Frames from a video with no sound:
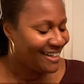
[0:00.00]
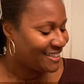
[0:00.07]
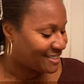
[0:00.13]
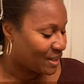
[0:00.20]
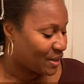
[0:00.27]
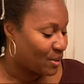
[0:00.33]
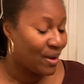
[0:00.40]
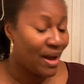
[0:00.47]

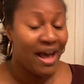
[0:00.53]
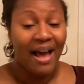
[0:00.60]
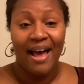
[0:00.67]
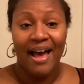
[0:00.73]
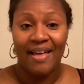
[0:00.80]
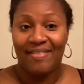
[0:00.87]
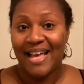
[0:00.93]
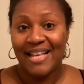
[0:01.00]
So
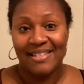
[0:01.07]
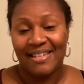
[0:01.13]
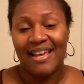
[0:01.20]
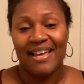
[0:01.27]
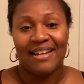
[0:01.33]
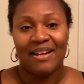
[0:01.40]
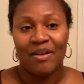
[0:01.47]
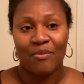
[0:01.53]
that's
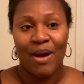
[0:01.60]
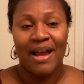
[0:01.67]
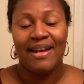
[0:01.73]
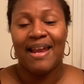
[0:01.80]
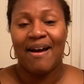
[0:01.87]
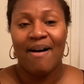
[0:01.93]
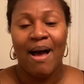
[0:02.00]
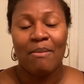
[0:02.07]
it. Right
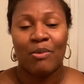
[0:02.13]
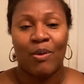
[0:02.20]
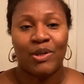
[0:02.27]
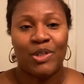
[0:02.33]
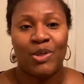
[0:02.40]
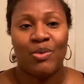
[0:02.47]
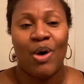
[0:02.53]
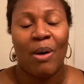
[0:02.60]
now, I'm going
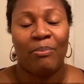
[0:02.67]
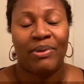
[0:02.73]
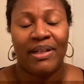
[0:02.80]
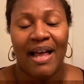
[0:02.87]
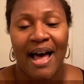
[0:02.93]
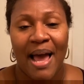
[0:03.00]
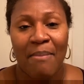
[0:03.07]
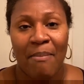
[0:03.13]
to
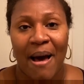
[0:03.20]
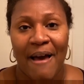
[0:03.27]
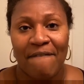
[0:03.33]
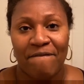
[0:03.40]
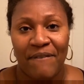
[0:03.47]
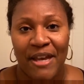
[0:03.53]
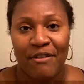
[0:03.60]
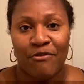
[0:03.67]
apply my
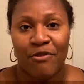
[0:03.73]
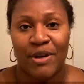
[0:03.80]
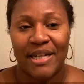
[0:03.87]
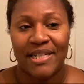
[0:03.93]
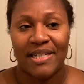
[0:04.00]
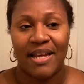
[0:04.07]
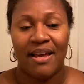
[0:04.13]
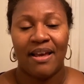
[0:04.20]

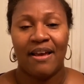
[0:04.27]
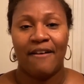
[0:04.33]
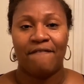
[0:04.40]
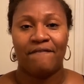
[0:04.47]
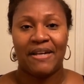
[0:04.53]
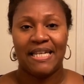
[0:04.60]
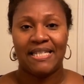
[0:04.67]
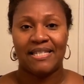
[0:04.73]
favorite
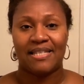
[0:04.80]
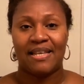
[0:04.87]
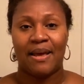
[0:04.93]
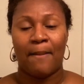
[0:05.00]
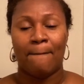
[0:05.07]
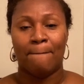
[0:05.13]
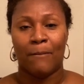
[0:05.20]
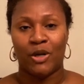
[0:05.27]
face
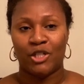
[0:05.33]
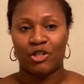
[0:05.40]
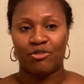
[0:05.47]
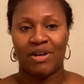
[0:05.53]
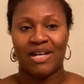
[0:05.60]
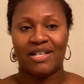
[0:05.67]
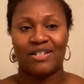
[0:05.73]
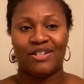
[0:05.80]

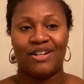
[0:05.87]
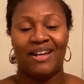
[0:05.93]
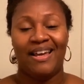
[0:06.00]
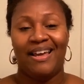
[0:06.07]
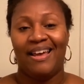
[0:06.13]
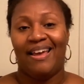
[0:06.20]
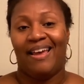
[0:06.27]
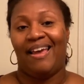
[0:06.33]
moisturizer
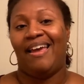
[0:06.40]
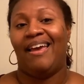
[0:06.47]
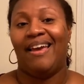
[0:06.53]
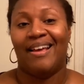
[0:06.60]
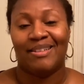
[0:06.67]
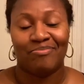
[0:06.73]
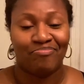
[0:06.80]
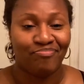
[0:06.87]

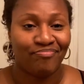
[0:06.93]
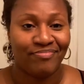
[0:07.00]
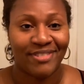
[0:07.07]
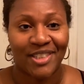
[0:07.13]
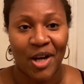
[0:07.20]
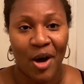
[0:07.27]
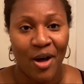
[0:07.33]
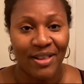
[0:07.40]
and
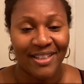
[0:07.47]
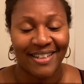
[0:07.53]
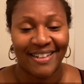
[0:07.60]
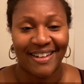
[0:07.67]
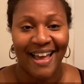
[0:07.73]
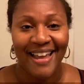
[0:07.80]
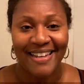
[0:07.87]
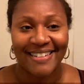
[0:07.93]
call it a
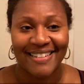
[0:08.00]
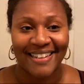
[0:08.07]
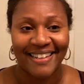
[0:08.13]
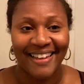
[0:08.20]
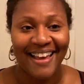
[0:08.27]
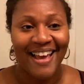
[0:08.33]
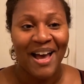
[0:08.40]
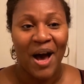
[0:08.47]
night.
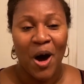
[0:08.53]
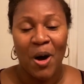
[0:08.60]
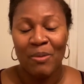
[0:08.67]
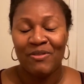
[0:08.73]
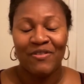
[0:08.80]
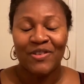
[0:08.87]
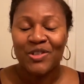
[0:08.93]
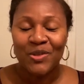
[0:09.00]
I hope
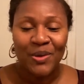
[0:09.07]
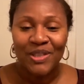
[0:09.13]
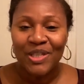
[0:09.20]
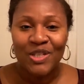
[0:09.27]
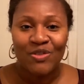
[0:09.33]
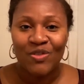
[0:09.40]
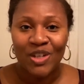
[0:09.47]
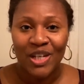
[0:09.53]
you've enjoyed this
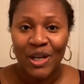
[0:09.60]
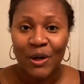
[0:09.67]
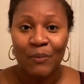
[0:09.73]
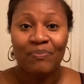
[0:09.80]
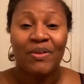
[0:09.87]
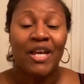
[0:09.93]
video.